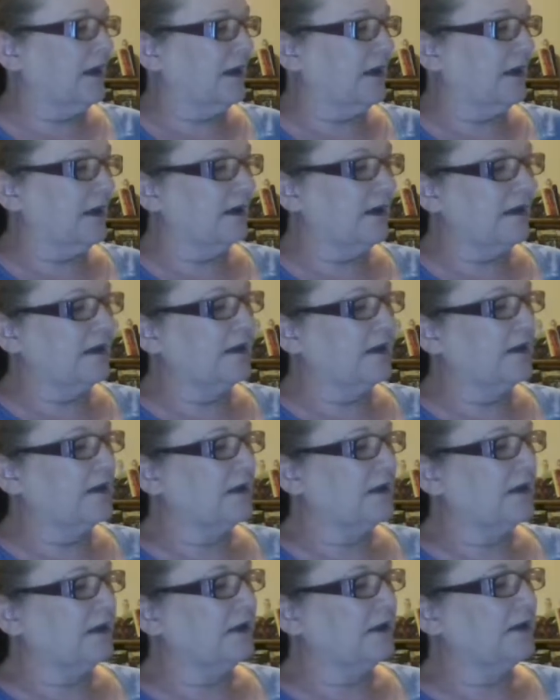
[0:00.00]

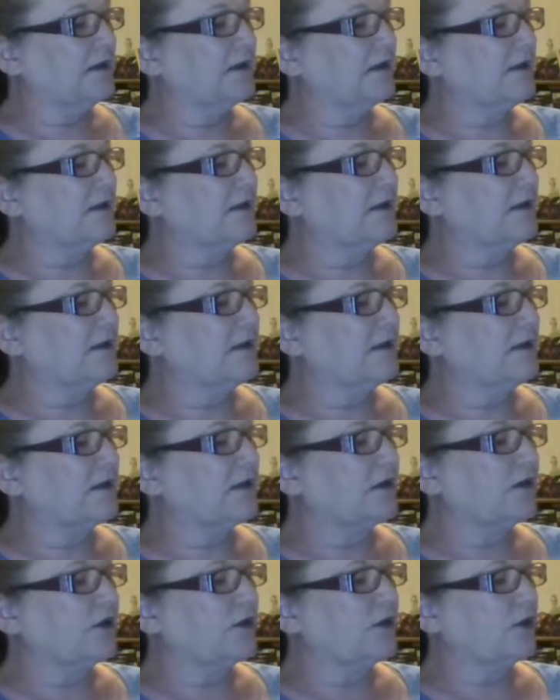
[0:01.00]

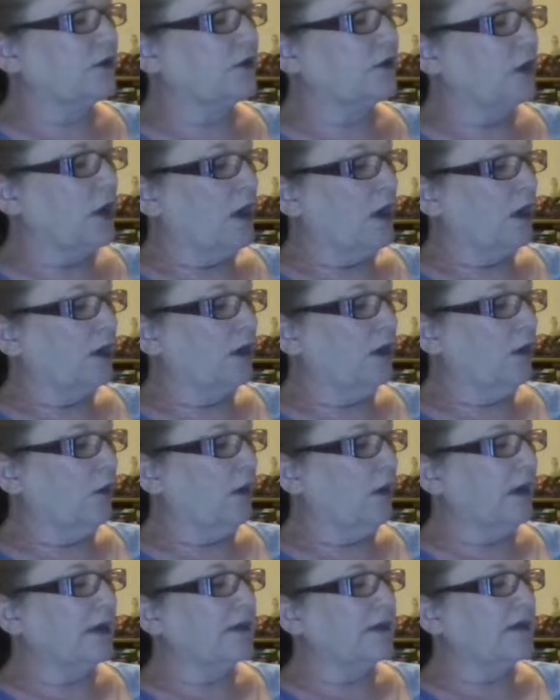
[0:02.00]
is, you know
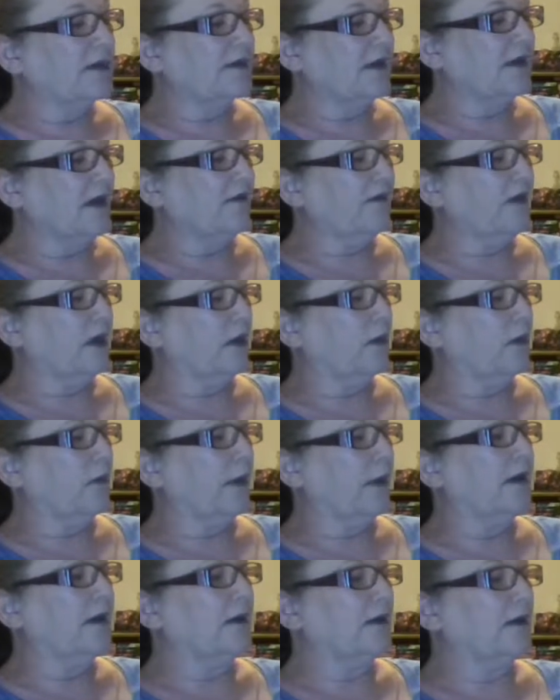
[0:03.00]
what, it doesn't have a
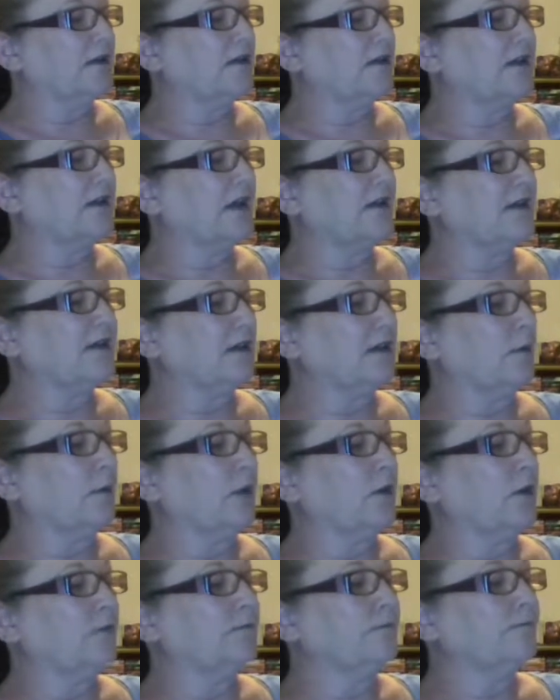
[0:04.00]
colorway, it just has a
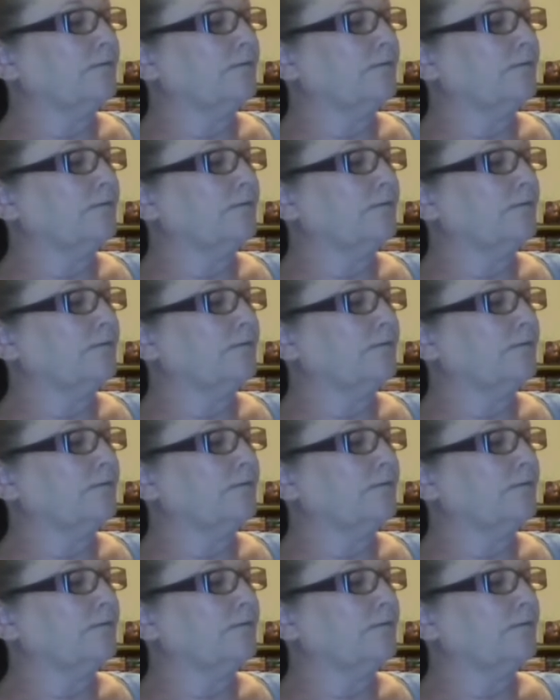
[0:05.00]
number.